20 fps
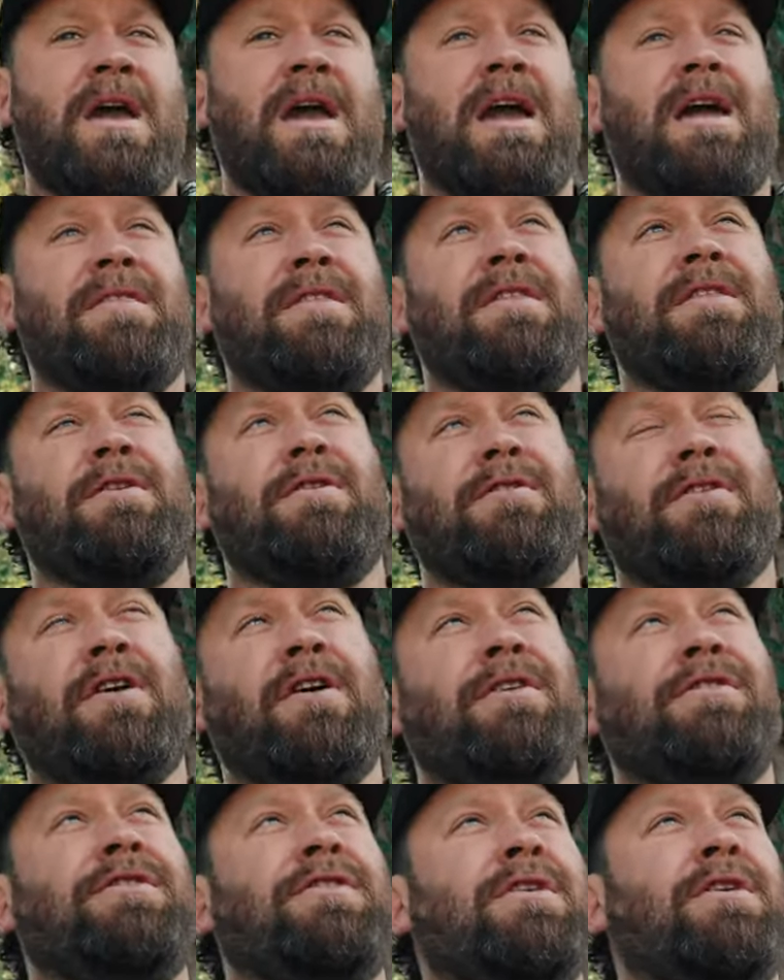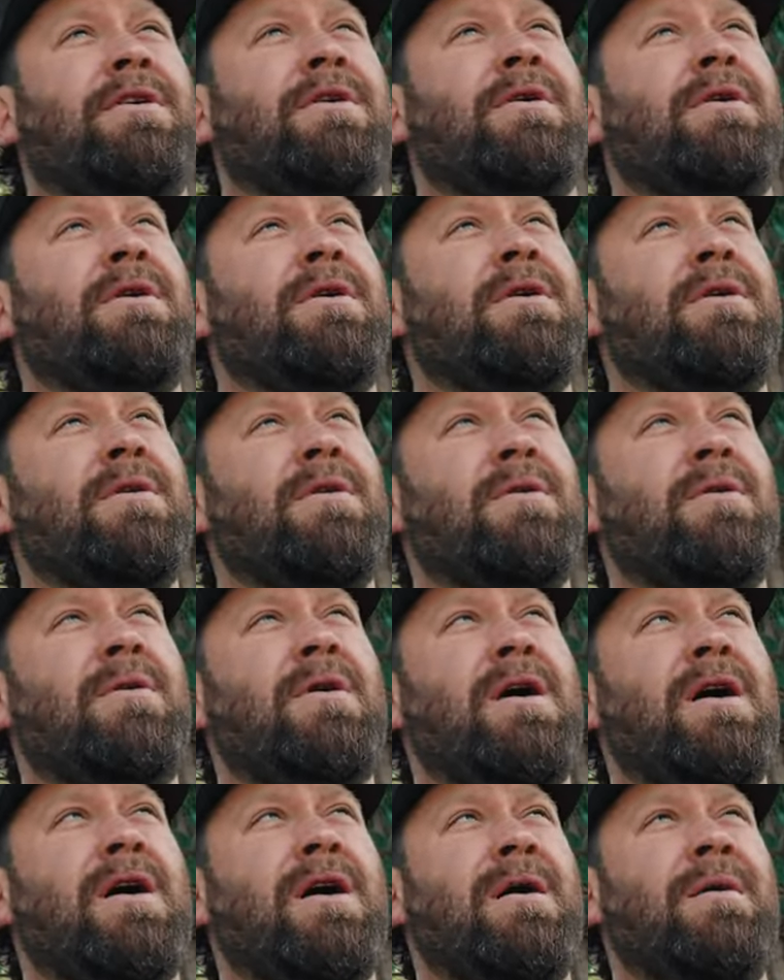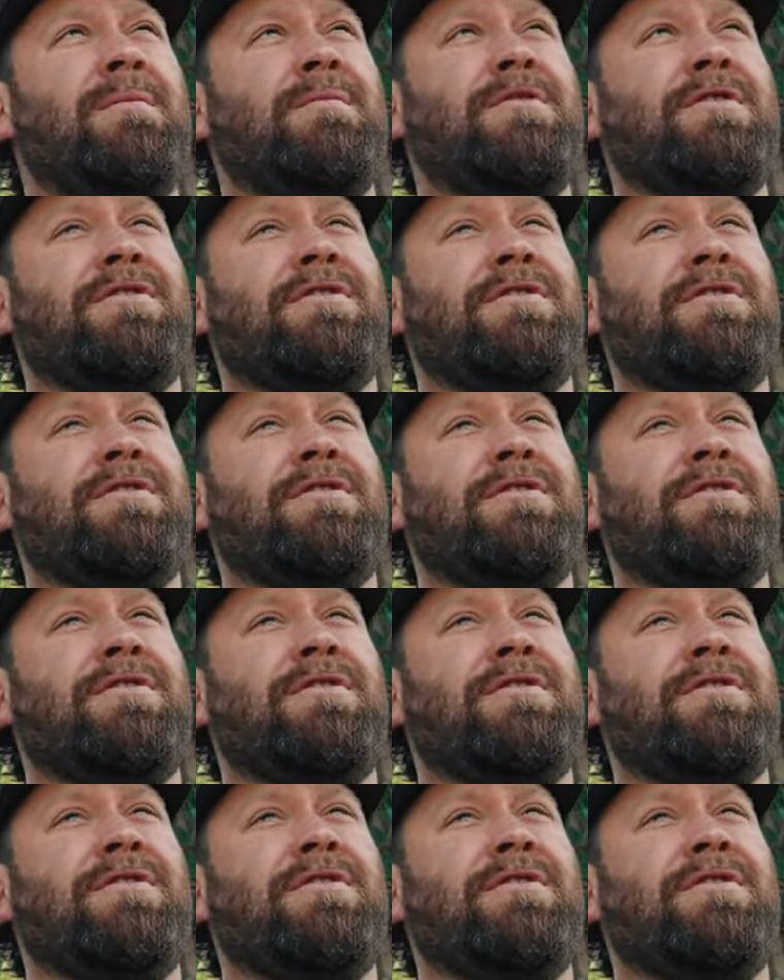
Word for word: And then there's also um,